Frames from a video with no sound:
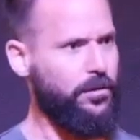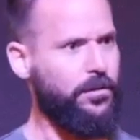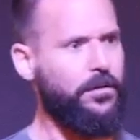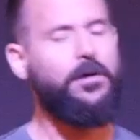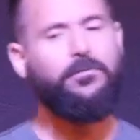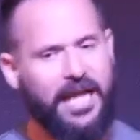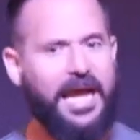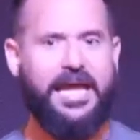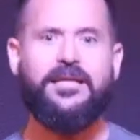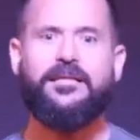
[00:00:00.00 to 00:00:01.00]

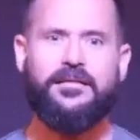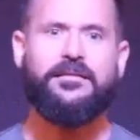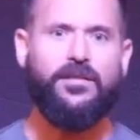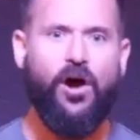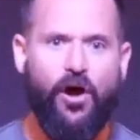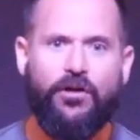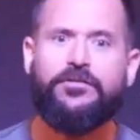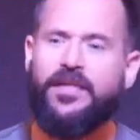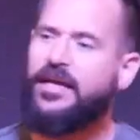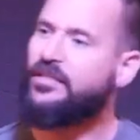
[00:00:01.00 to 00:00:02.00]
Okay, the heart
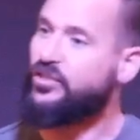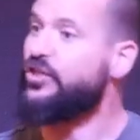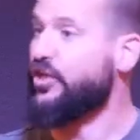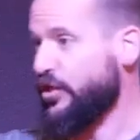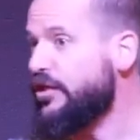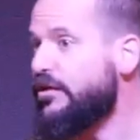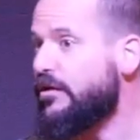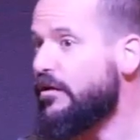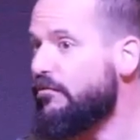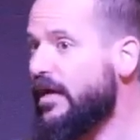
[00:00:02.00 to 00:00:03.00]
of that is good,
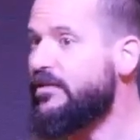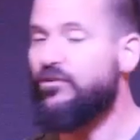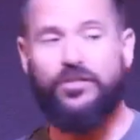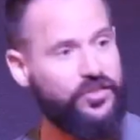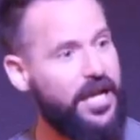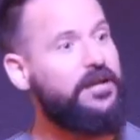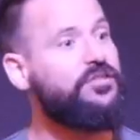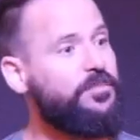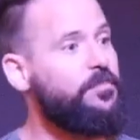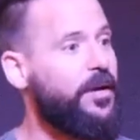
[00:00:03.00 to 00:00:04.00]
right? Your desire to
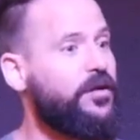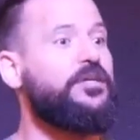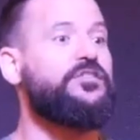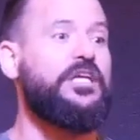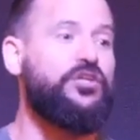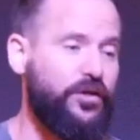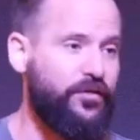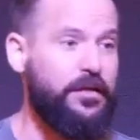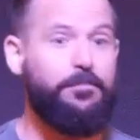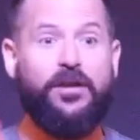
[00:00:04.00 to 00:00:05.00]
be better is a good
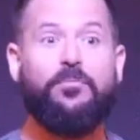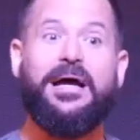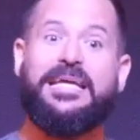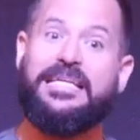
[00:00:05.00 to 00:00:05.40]
thing. Better by his